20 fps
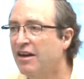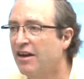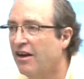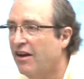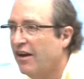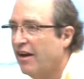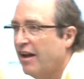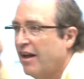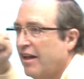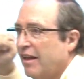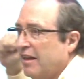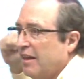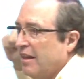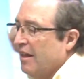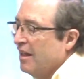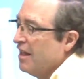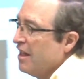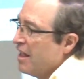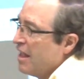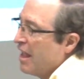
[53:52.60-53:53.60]
All right?
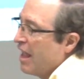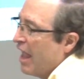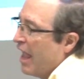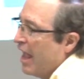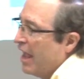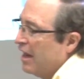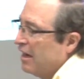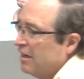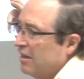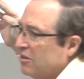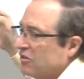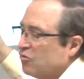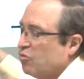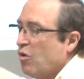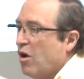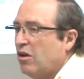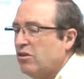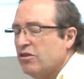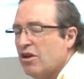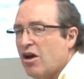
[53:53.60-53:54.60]
And it's
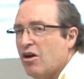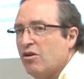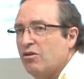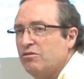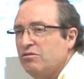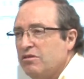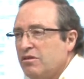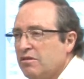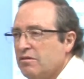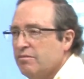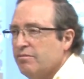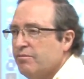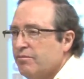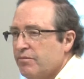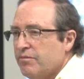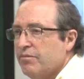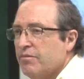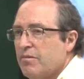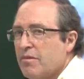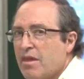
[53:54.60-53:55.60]
well known.
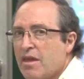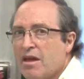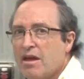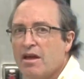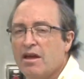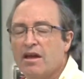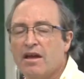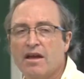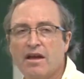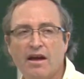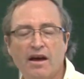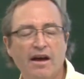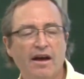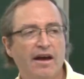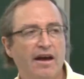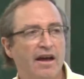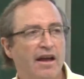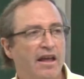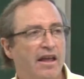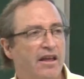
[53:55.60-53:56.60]

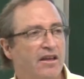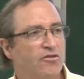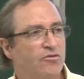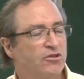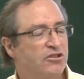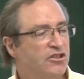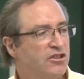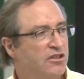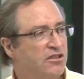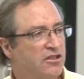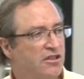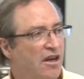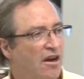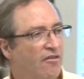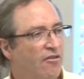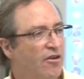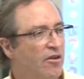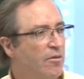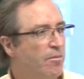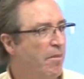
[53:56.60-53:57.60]
It was
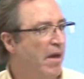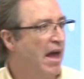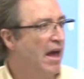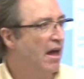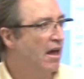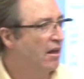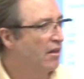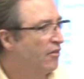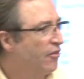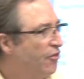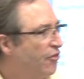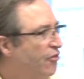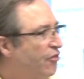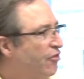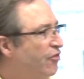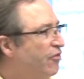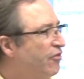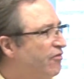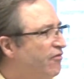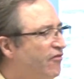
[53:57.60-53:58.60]
discovered about
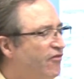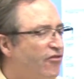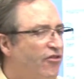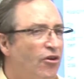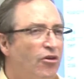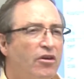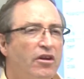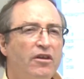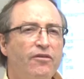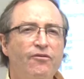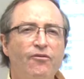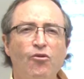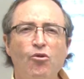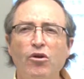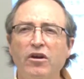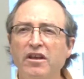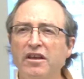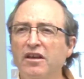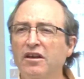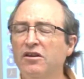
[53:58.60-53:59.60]
30,
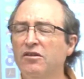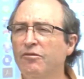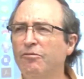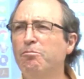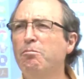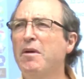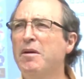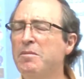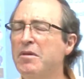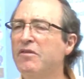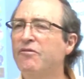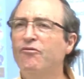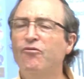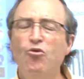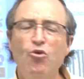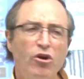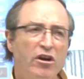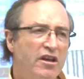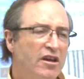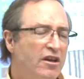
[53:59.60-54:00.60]
40 years, maybe 40